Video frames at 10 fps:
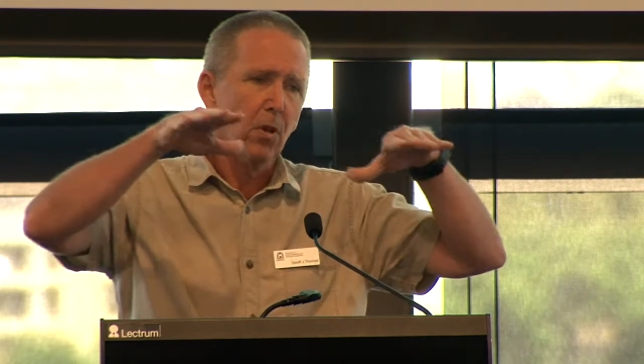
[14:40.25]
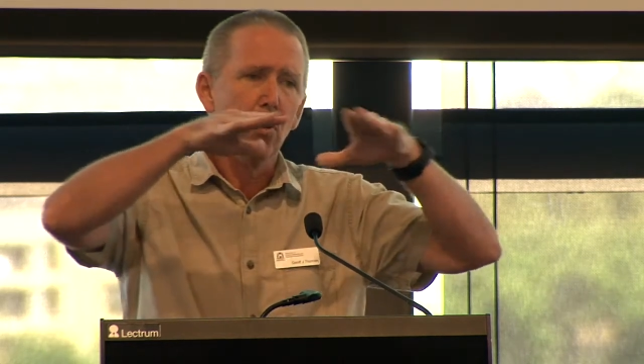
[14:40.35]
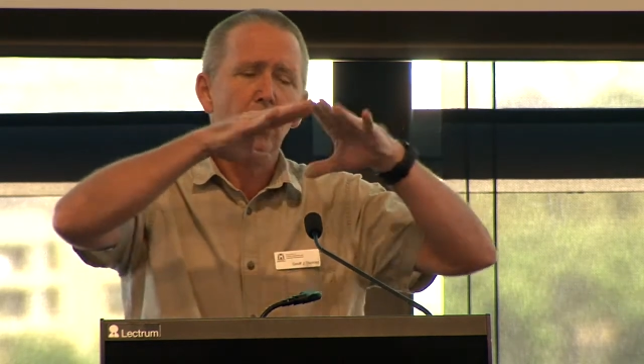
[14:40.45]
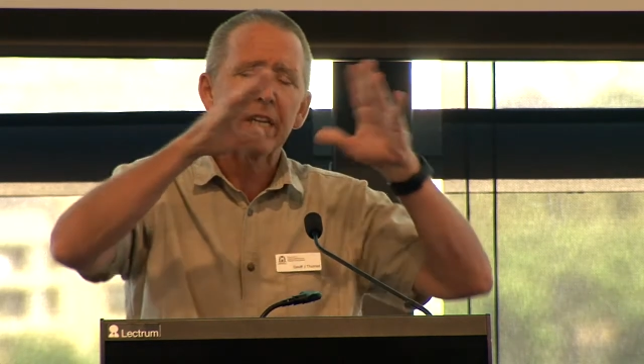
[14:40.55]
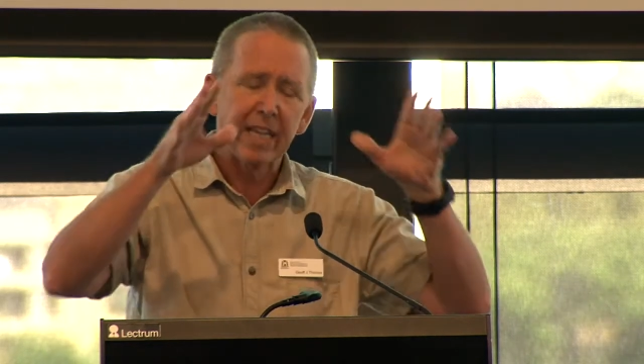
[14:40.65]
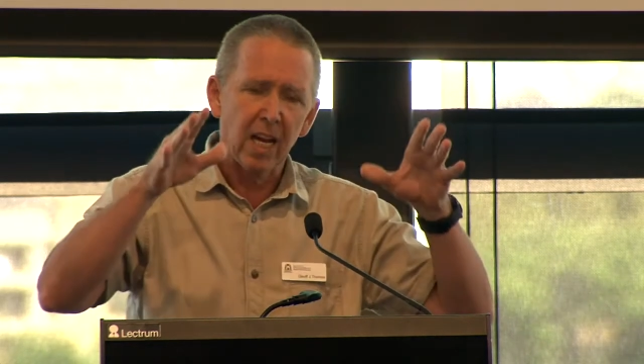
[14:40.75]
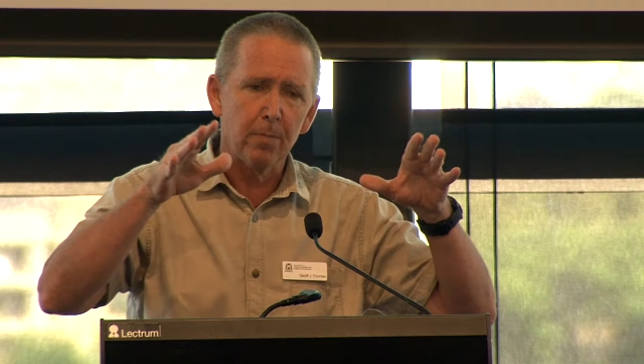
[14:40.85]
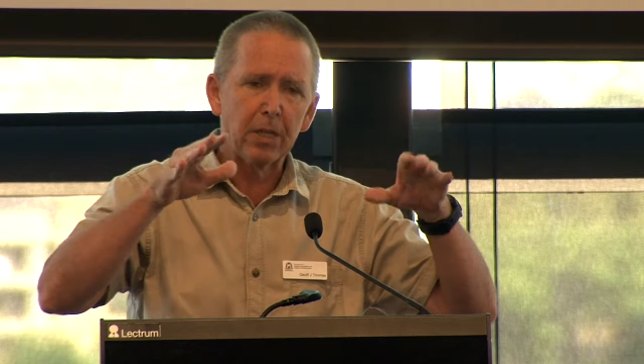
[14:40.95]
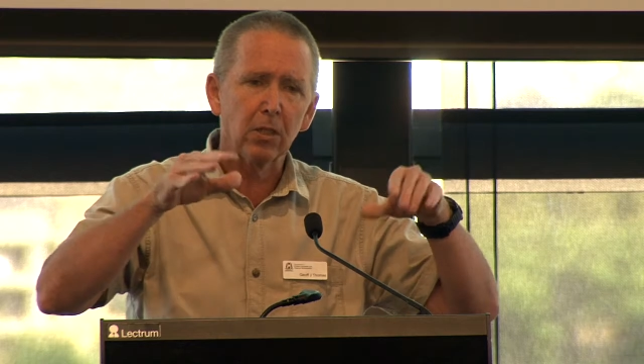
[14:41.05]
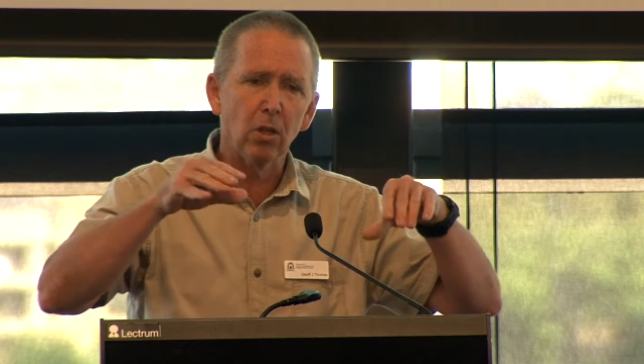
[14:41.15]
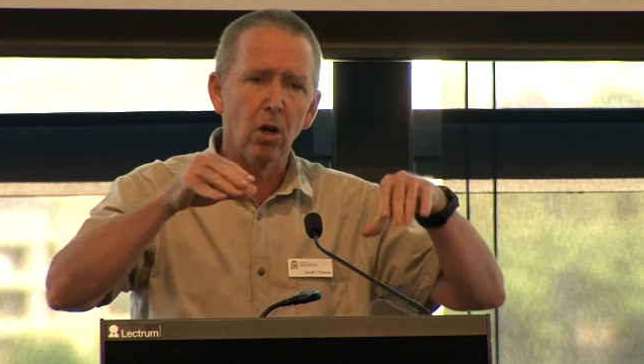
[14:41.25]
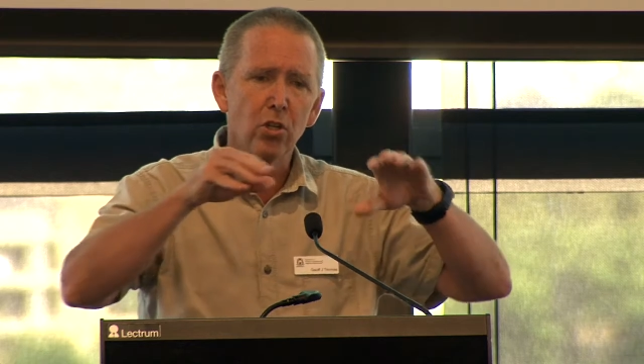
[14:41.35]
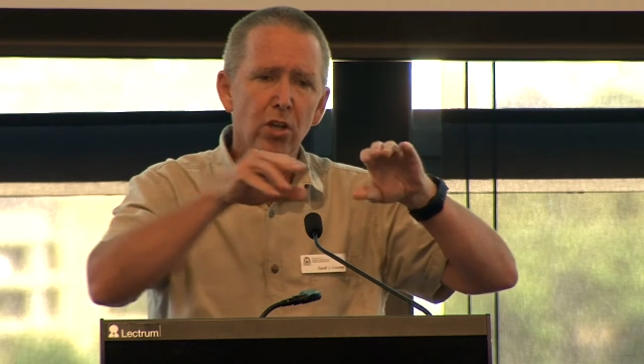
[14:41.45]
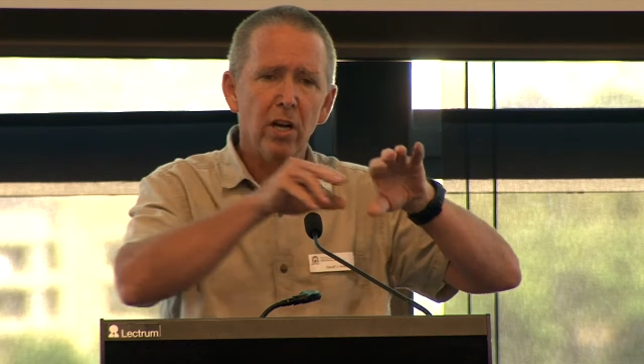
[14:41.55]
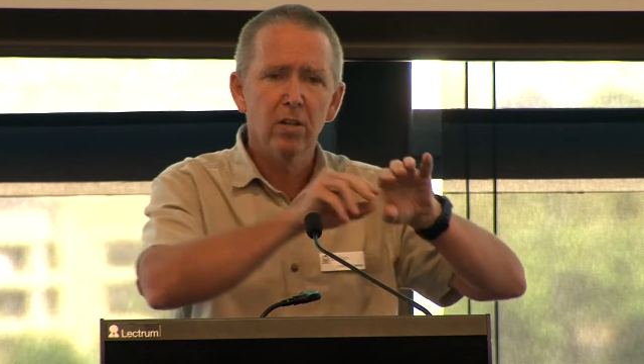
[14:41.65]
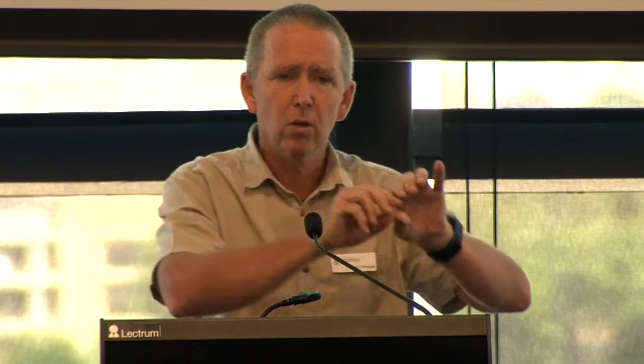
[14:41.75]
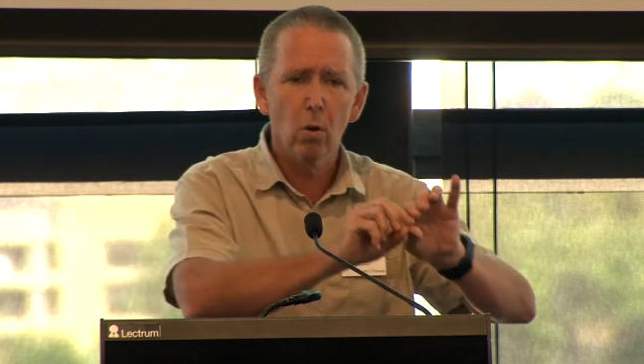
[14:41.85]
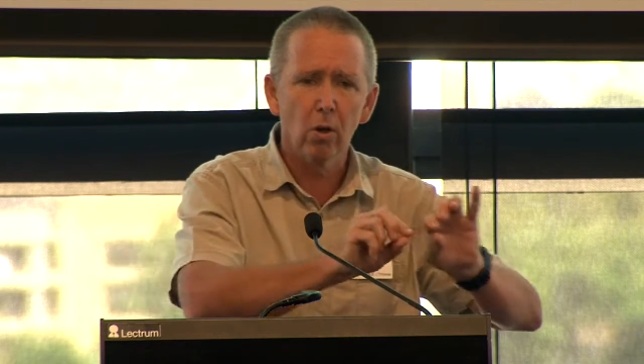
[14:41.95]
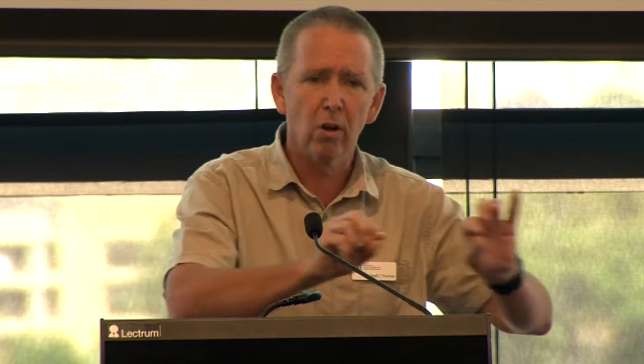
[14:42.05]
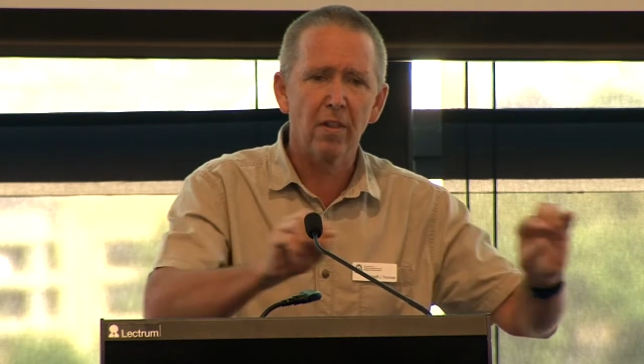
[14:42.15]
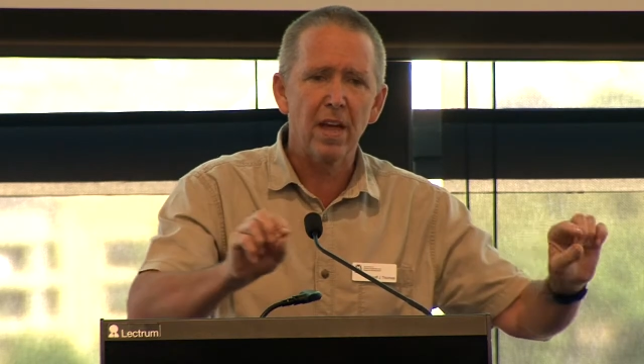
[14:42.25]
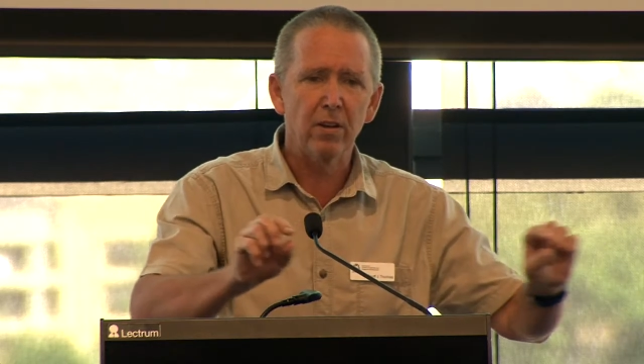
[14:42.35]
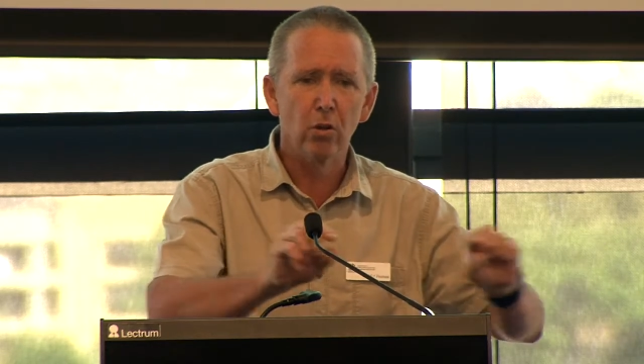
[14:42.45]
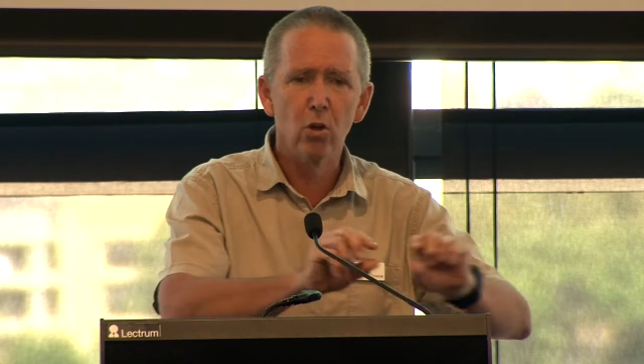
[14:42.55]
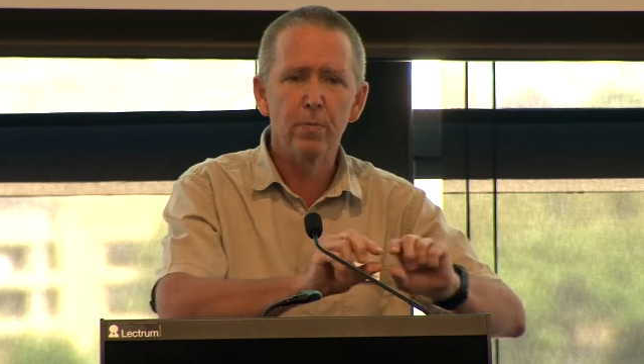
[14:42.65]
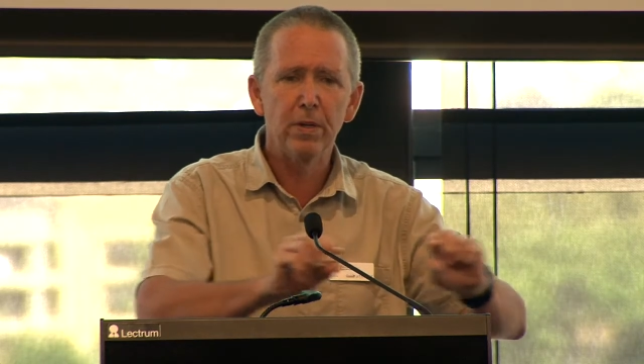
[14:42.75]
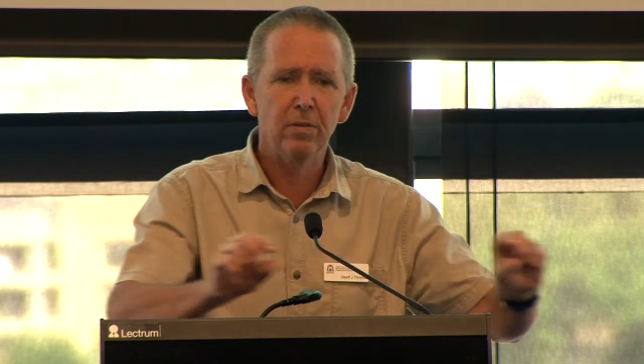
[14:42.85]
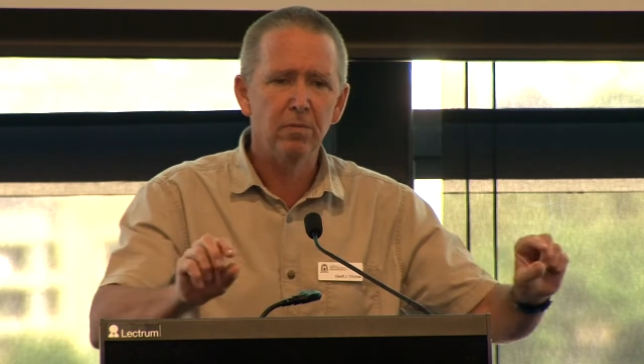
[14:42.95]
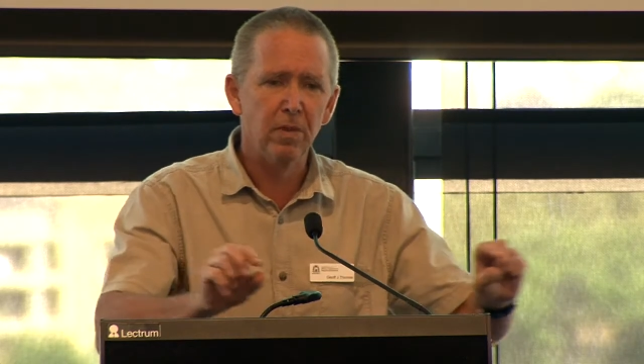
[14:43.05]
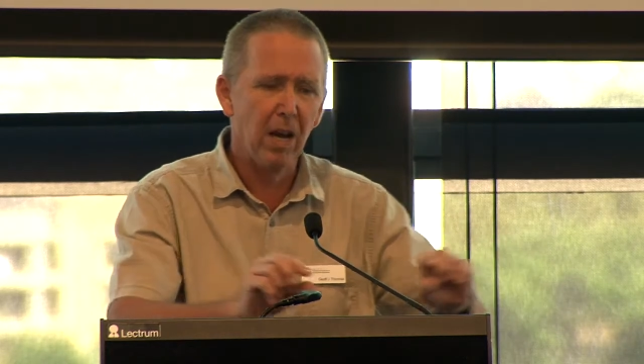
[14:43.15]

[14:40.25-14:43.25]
early canopy closure, quite a lot of that lupin,